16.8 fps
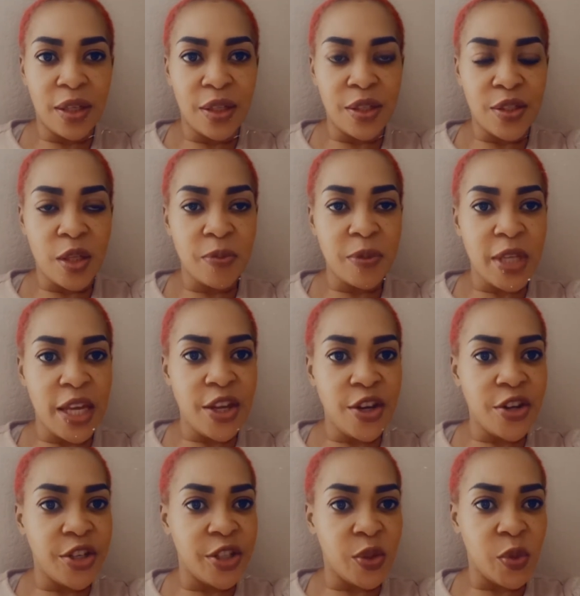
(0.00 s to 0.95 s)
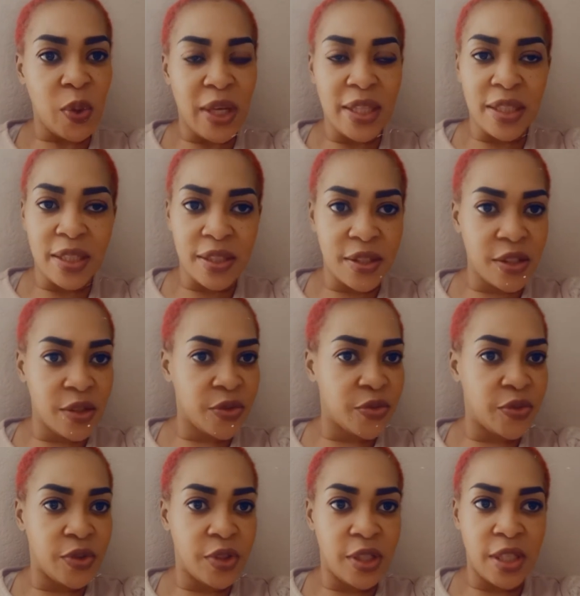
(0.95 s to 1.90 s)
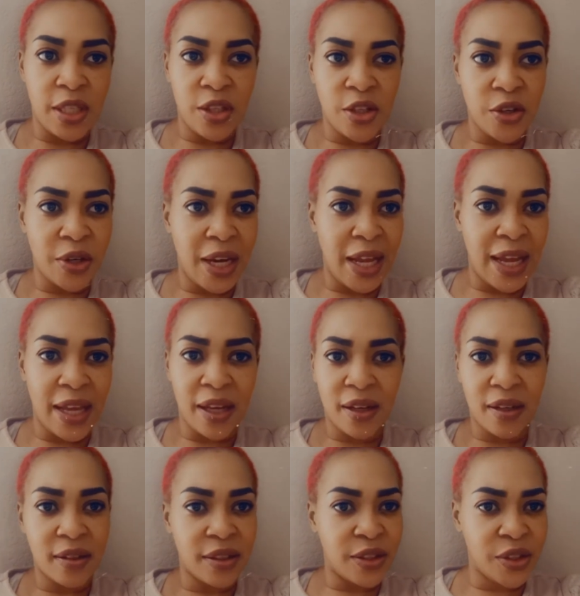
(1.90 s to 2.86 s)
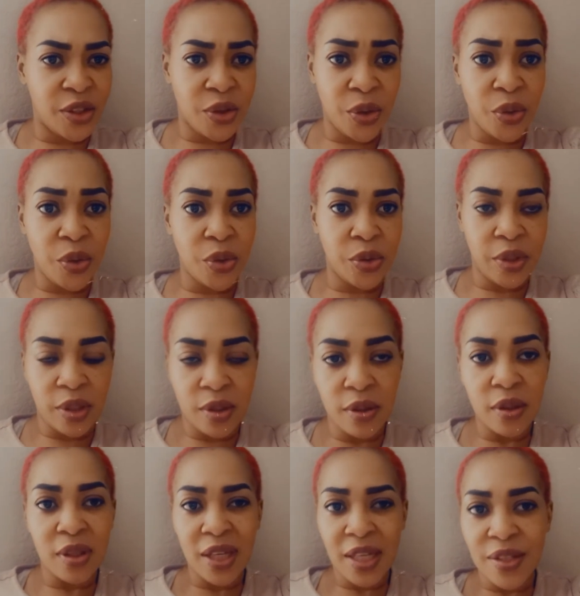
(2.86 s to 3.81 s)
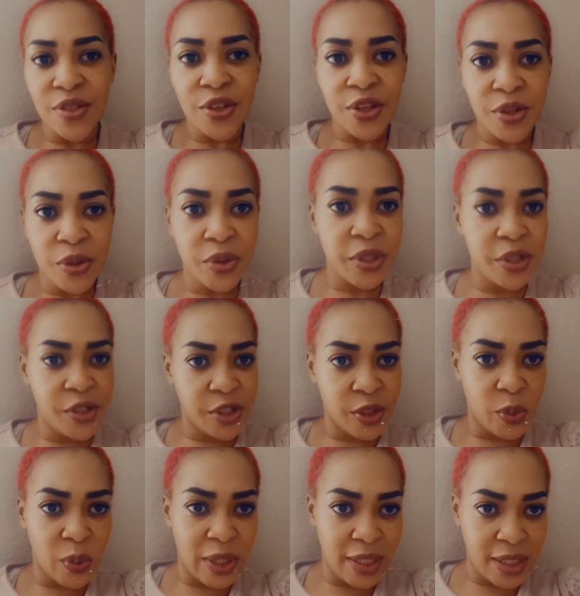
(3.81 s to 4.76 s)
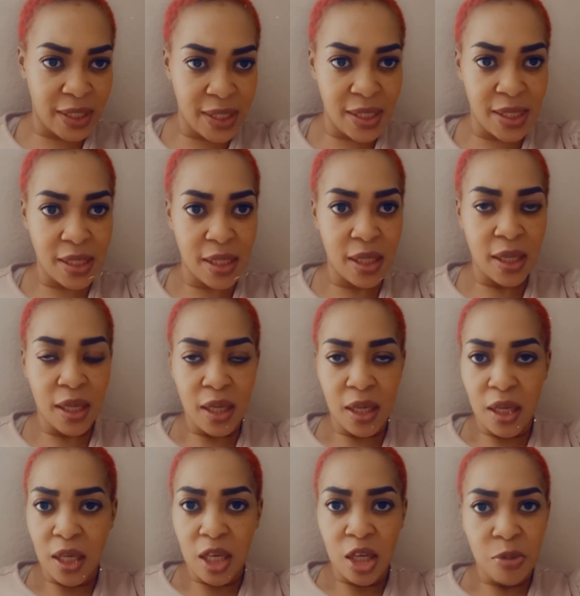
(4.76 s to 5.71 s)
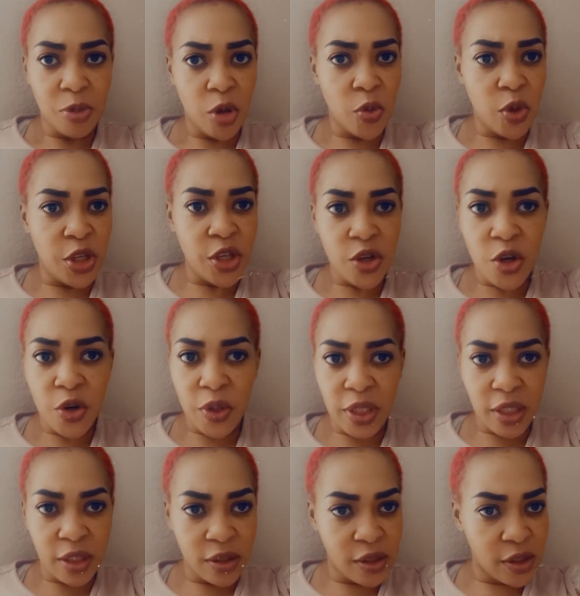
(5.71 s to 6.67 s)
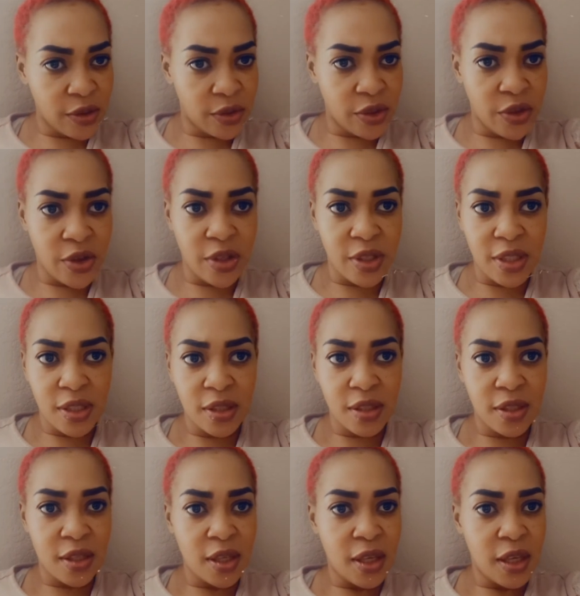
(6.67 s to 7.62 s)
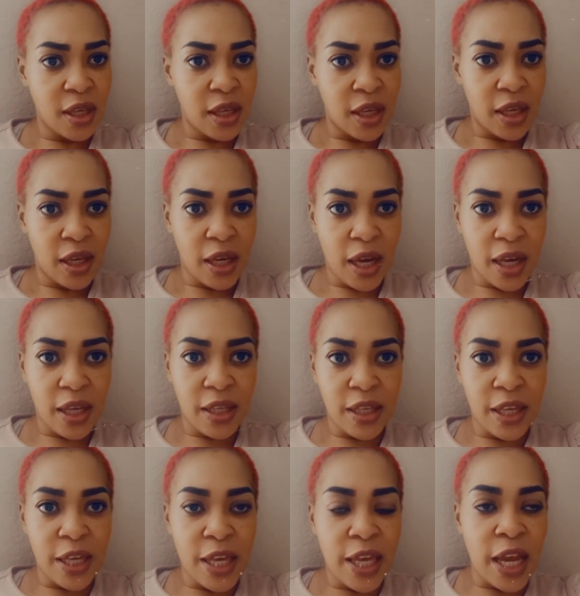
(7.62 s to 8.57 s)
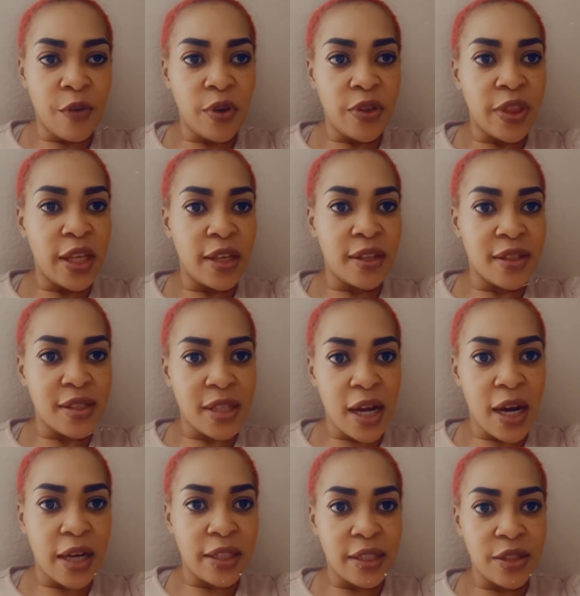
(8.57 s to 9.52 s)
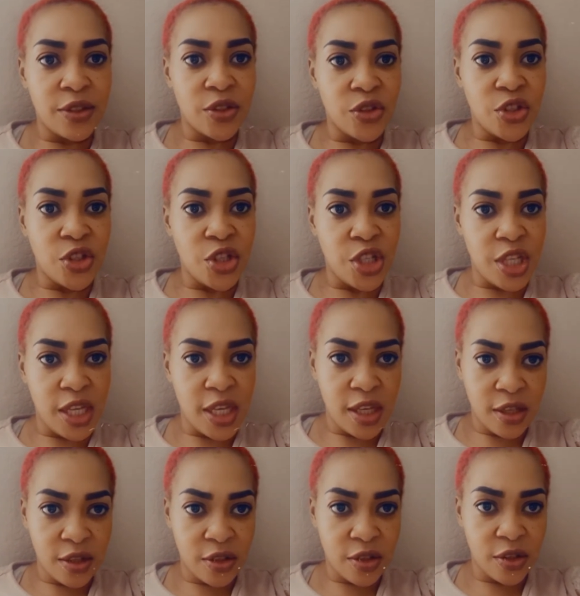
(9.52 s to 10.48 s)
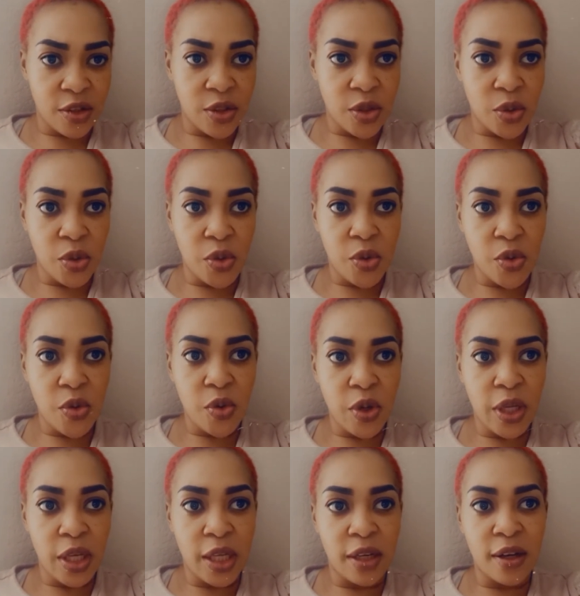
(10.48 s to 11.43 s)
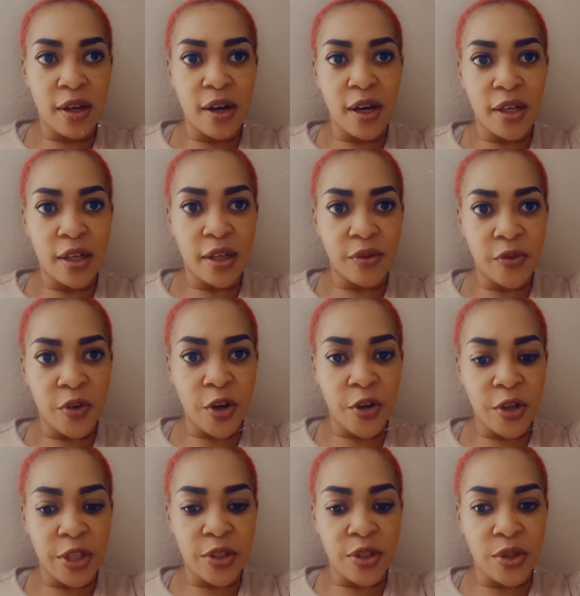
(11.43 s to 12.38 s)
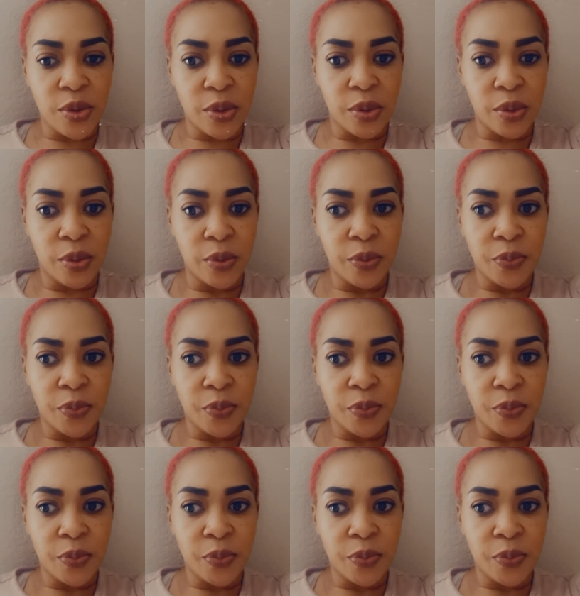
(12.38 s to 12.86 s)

Sometimes you're in your 20s, you're good. Yes, you're good in your 20s. But when you're going into your 30s, everything started to change. So in order for it to